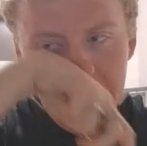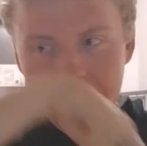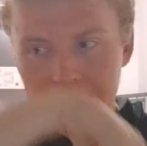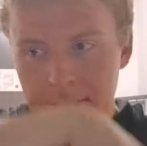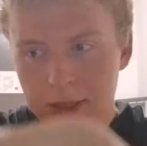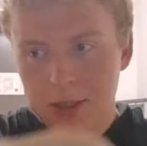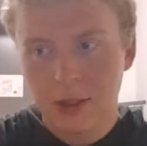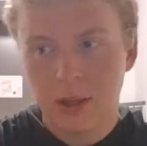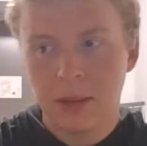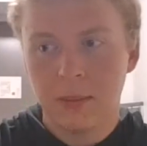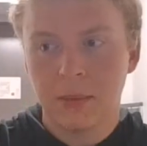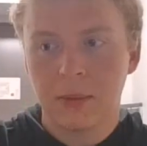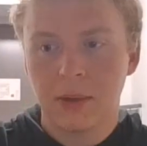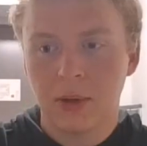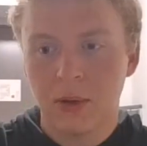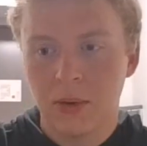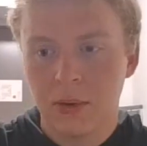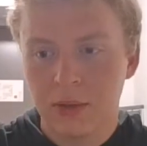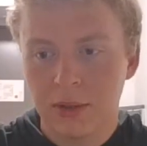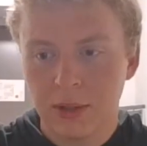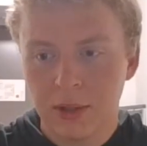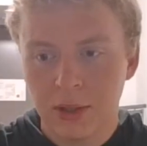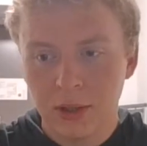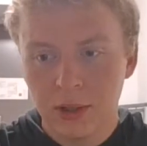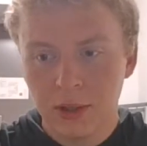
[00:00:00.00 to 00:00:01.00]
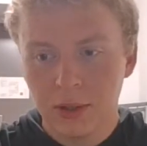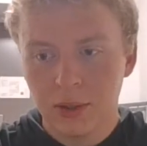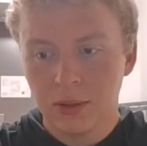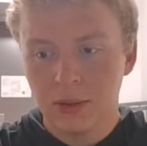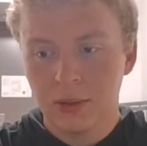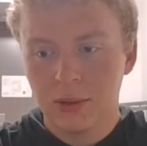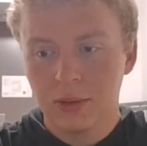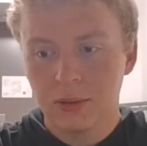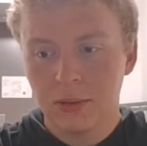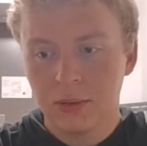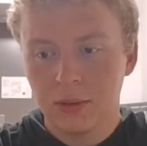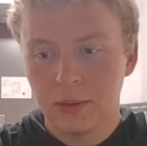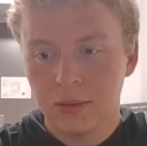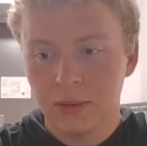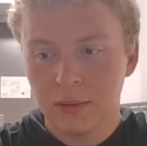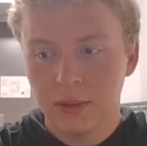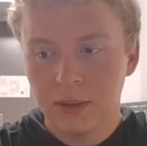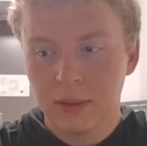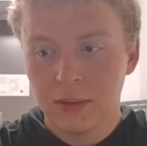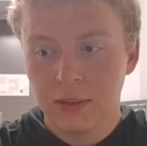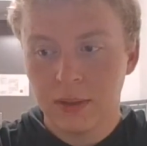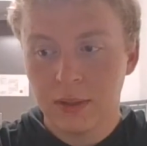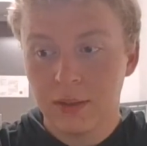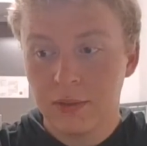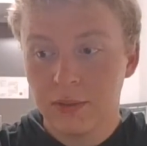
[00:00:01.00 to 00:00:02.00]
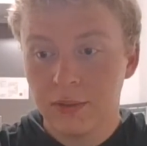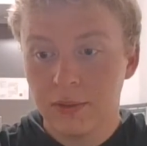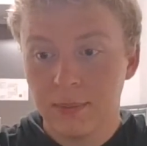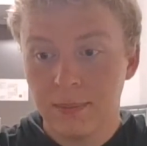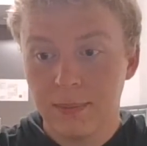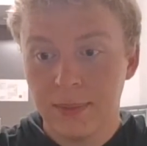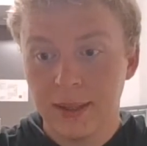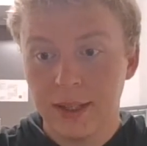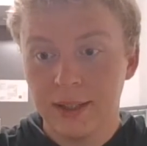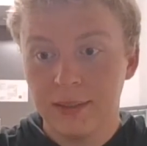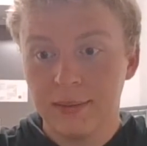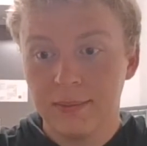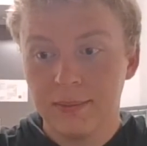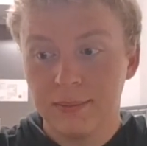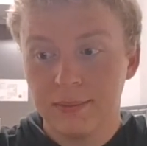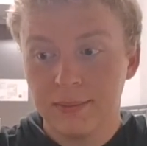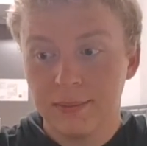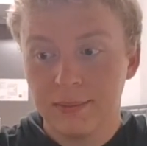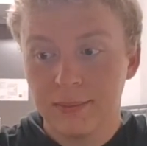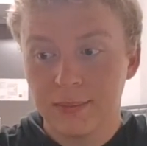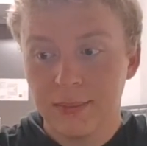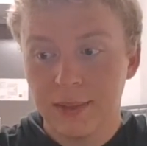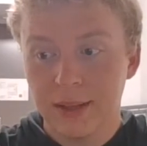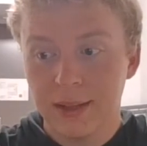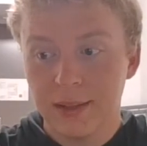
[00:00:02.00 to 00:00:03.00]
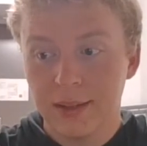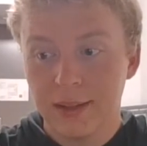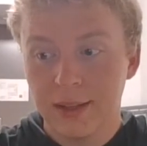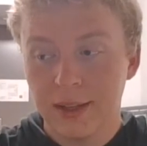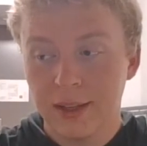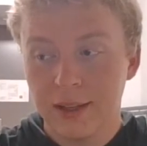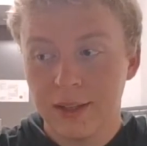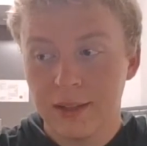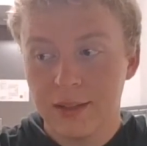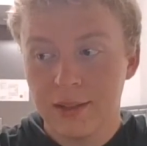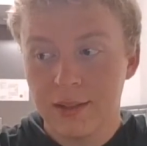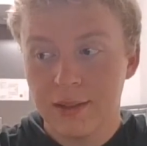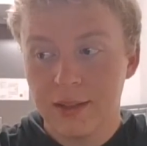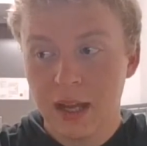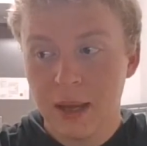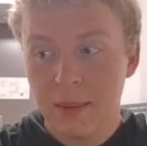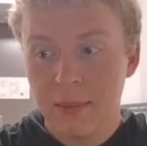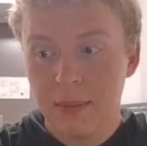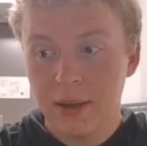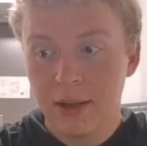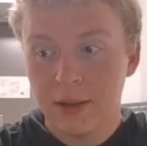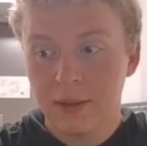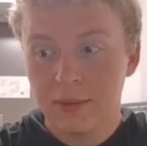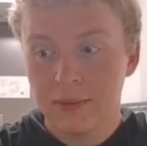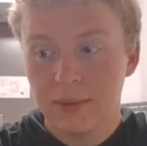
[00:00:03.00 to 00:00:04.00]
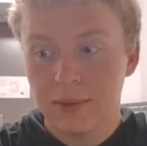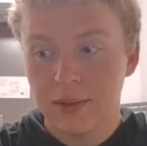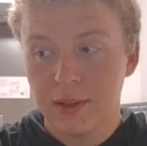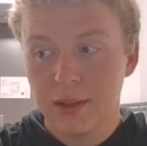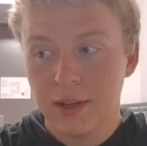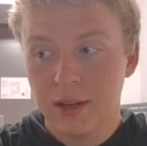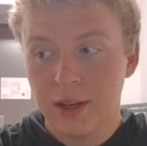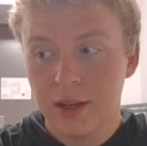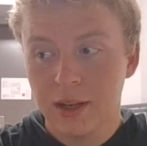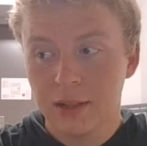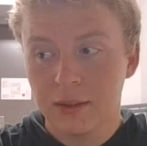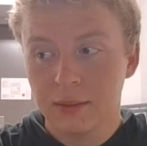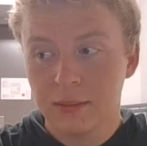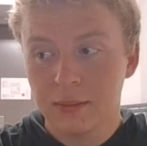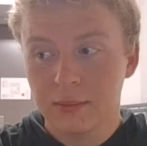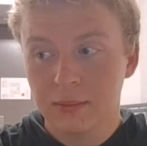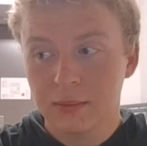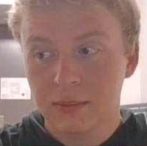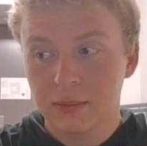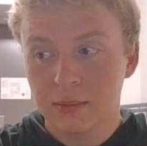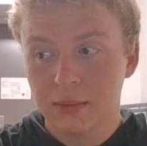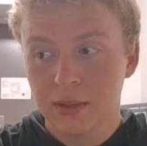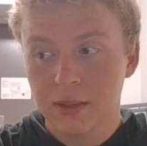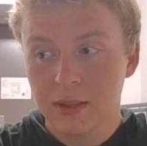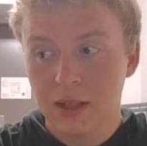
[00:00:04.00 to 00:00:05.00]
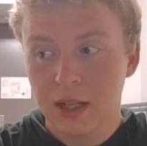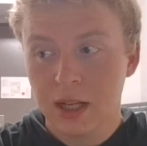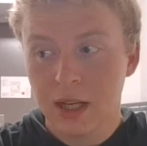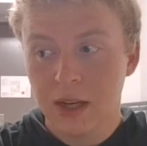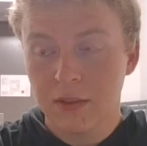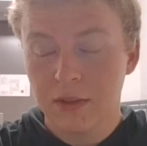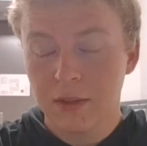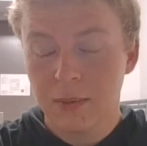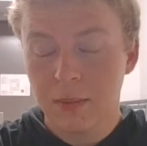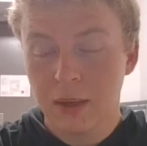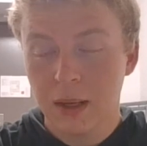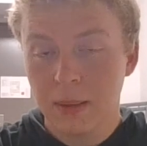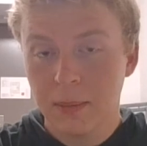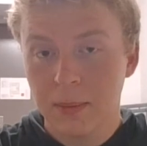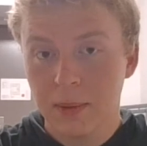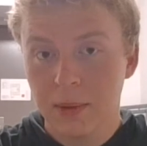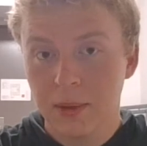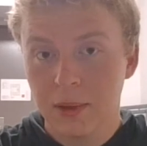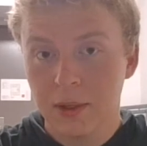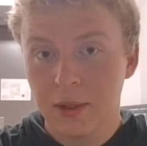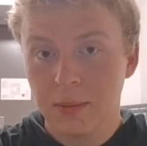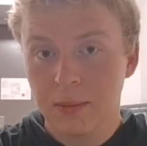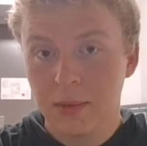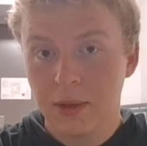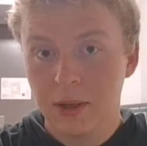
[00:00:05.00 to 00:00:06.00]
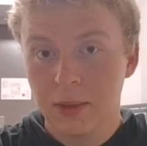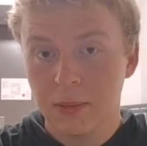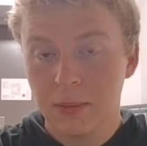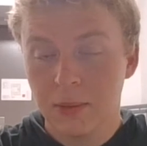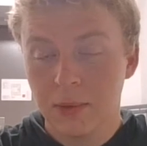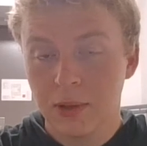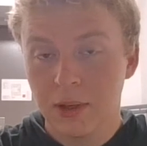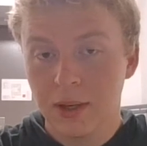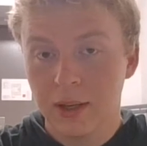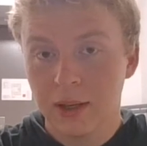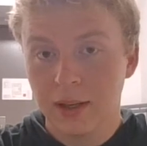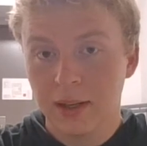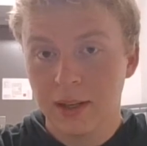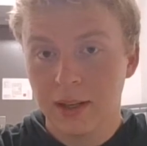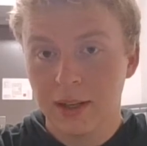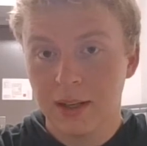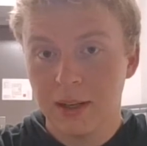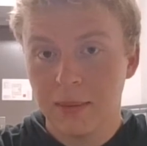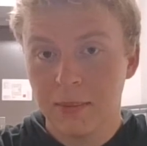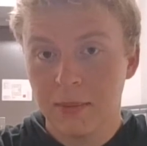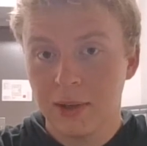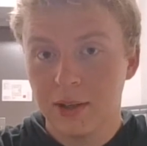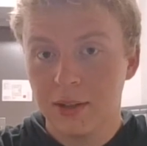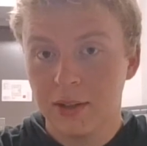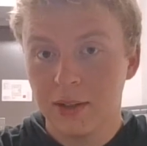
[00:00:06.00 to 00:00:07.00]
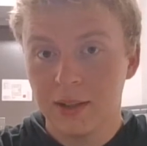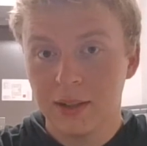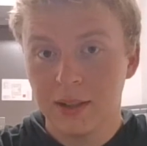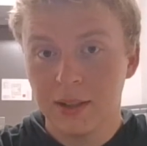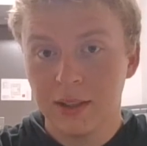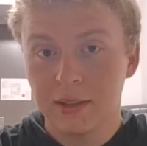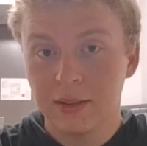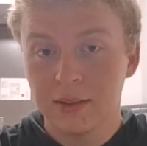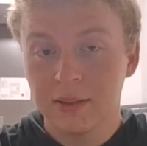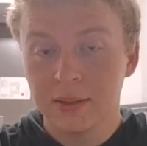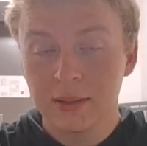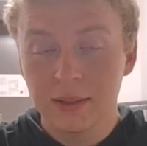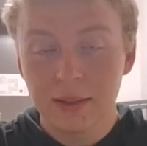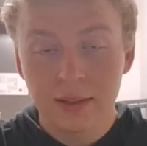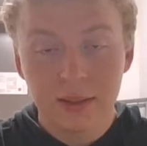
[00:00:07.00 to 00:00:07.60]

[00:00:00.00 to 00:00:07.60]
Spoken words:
So I'm going to go get ready for bed and then tap out for the day because I have to be up early tomorrow morning and I'm already